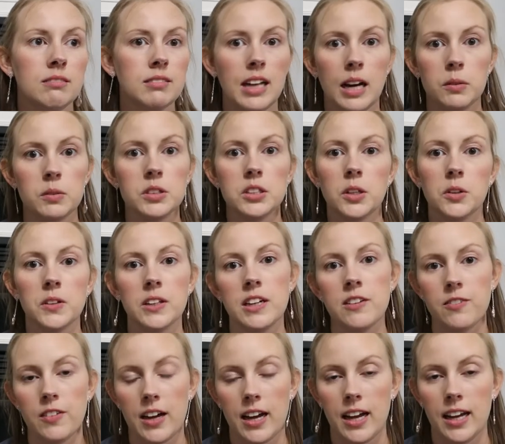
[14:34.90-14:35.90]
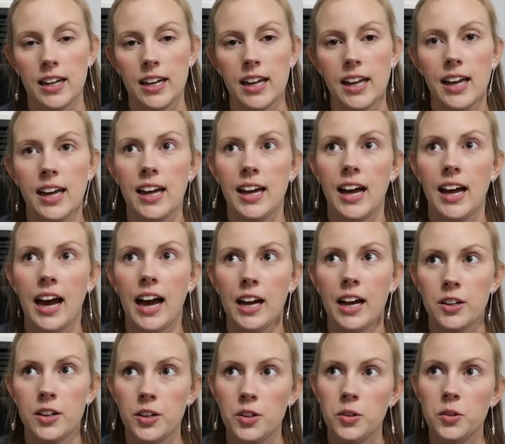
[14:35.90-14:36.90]
that was totally fine.
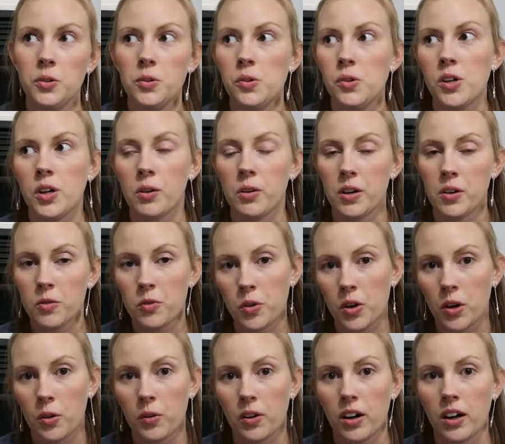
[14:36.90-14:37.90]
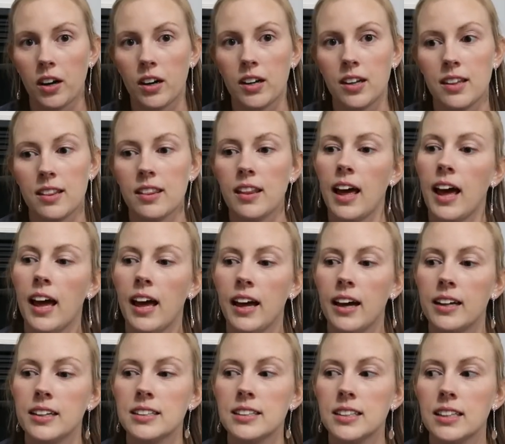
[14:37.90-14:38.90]
I knew going forward
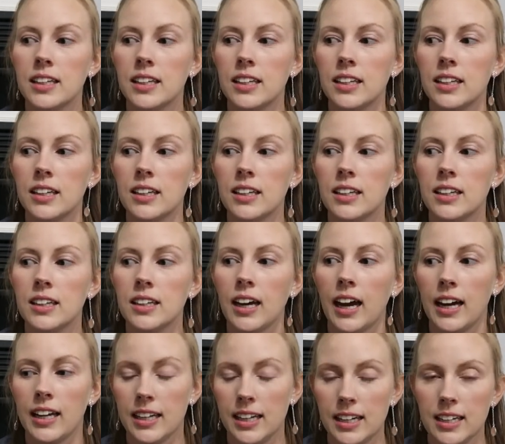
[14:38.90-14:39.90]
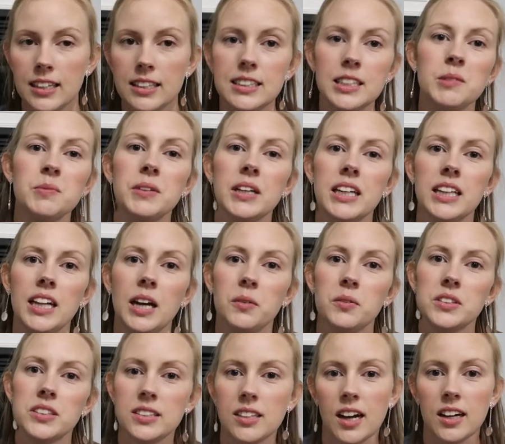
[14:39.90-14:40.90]
that I needed something that
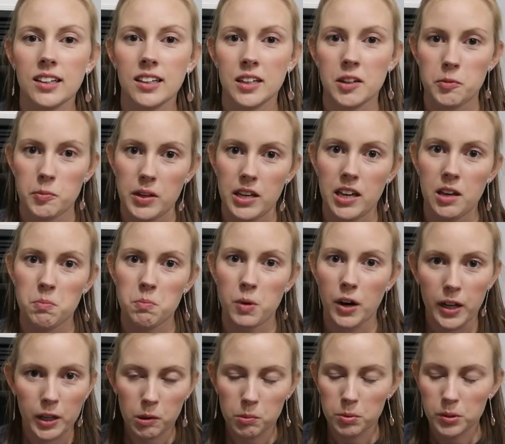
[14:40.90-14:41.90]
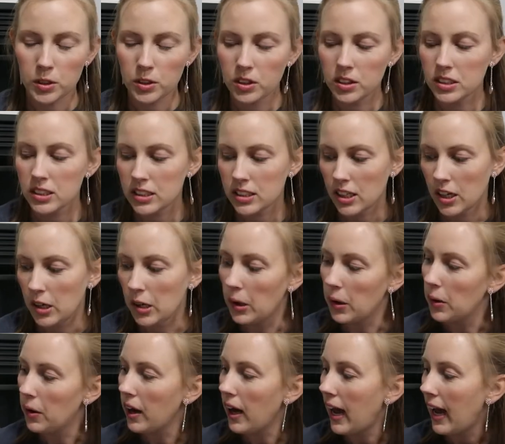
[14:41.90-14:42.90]
was not going to be breakable.
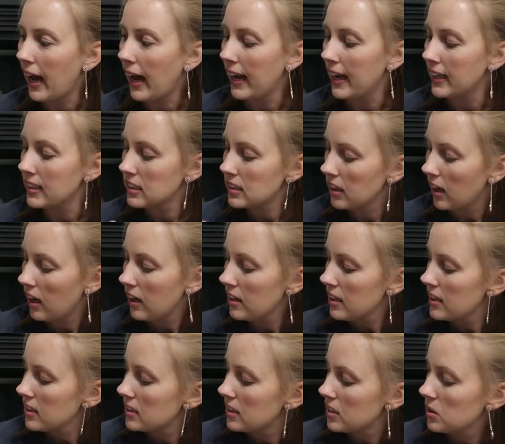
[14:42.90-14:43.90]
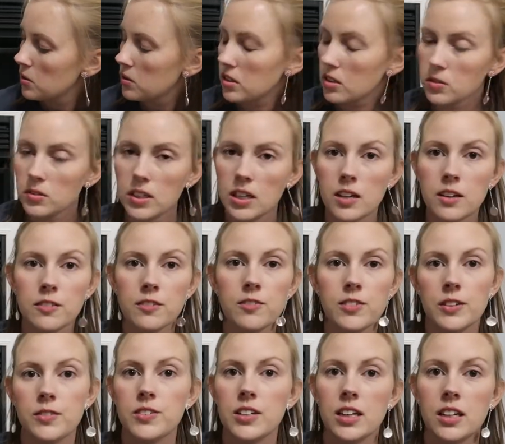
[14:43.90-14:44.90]
So I saw this. This was only
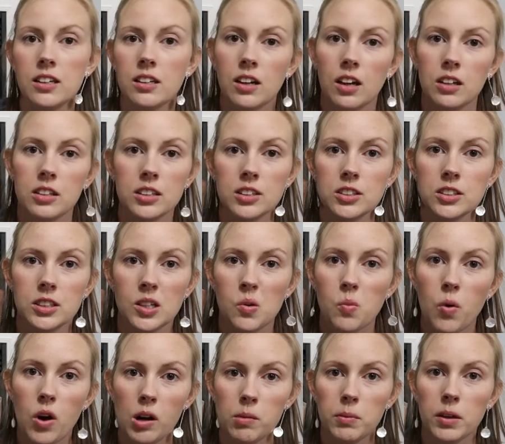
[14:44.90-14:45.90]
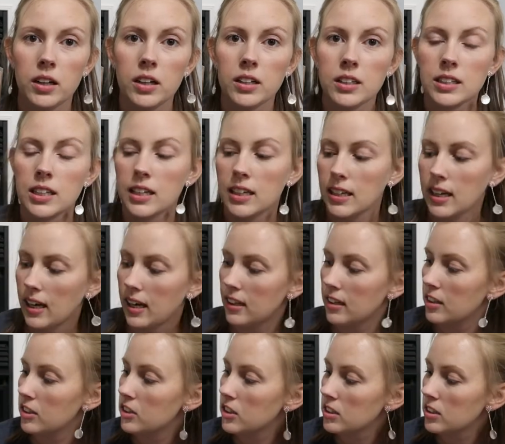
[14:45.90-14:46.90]
$15 at Walmart, and
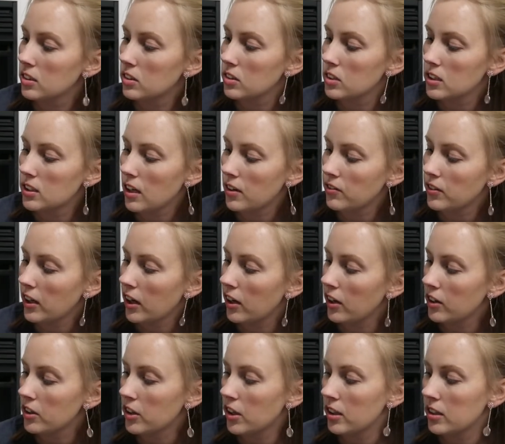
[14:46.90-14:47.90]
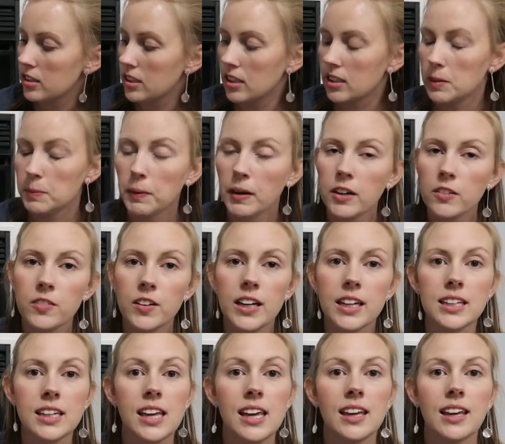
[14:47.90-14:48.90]
they're just little stuffed characters. It's
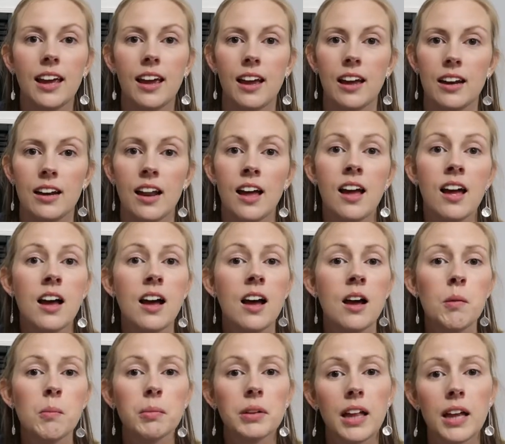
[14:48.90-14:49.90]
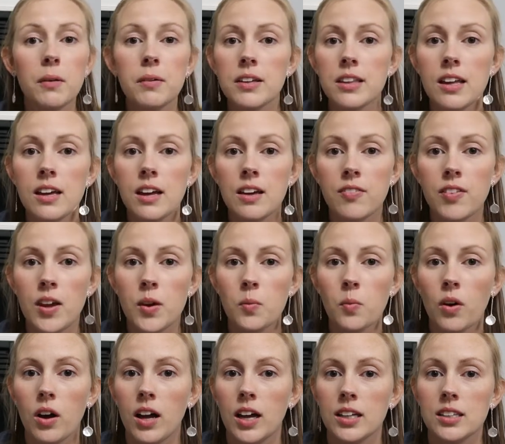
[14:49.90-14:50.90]
perfect. He can play with it if he
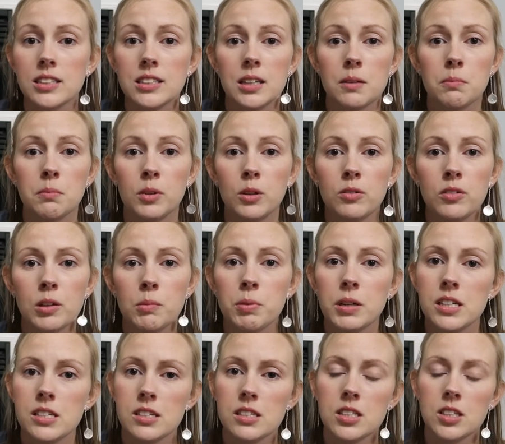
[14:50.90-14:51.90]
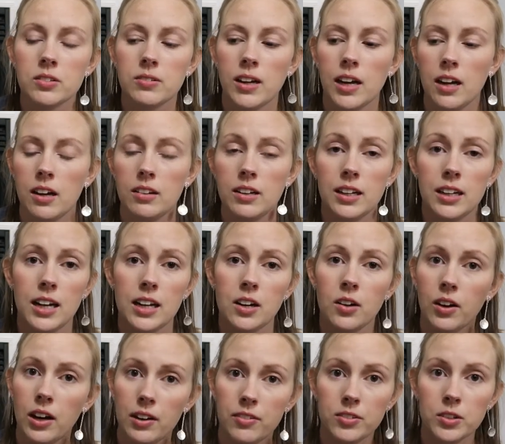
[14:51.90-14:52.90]
wants and move the pieces around, and I
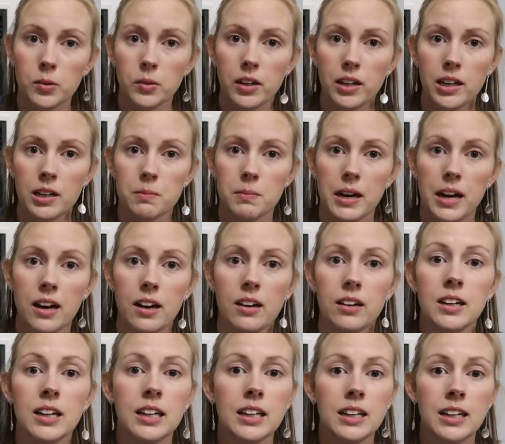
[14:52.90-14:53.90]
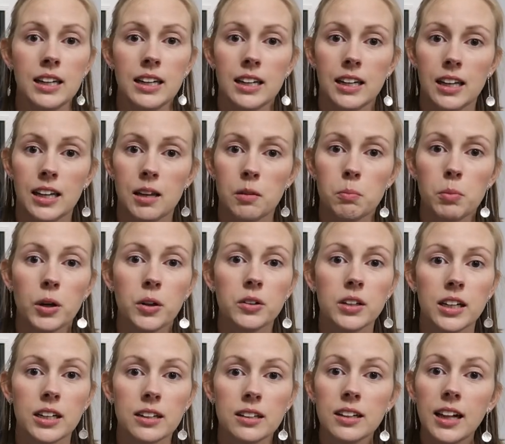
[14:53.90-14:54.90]
don't have to worry about any
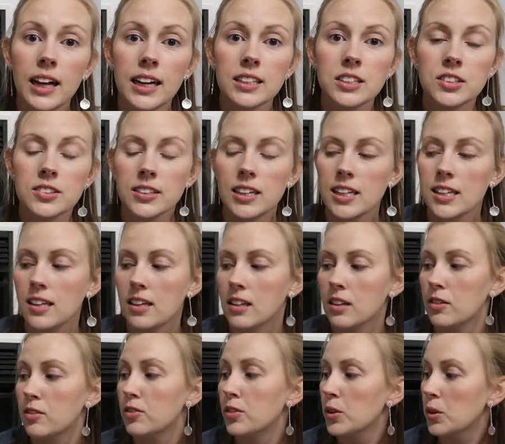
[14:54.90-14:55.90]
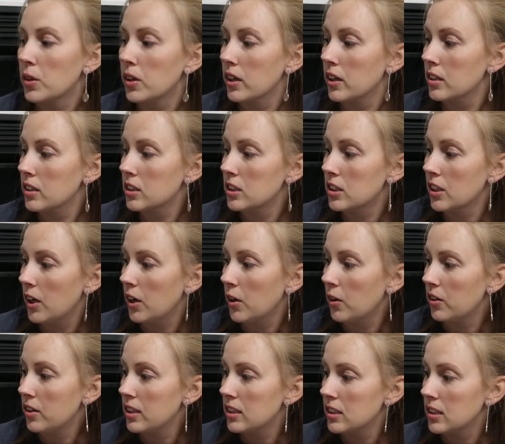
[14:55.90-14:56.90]
broken glass or anything on the floor.
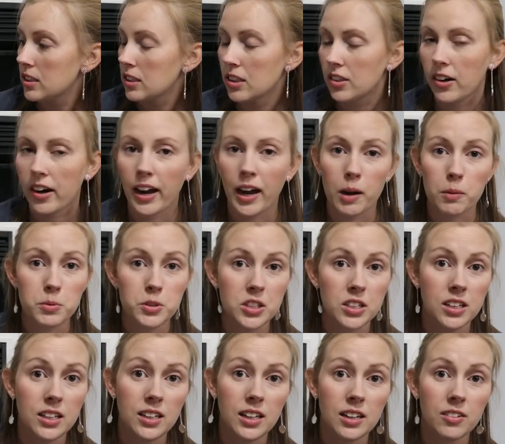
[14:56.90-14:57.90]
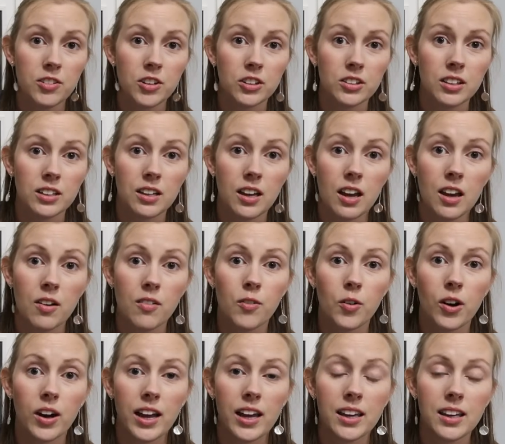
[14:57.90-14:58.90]
So this is a great option if you're looking
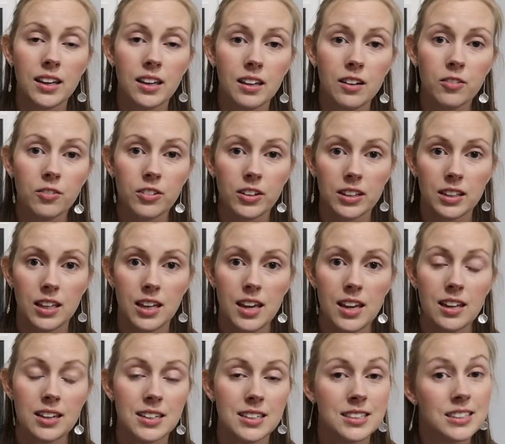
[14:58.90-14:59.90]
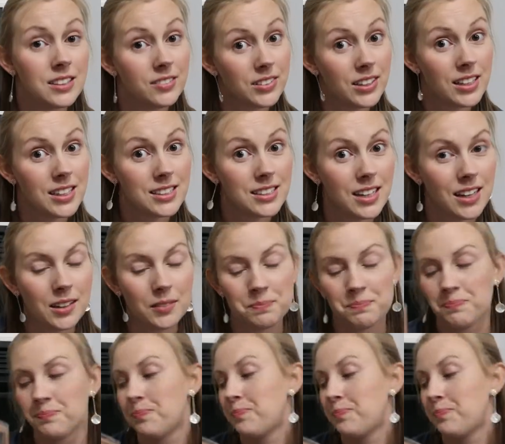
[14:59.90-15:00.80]
for a kid-friendly nativity scene.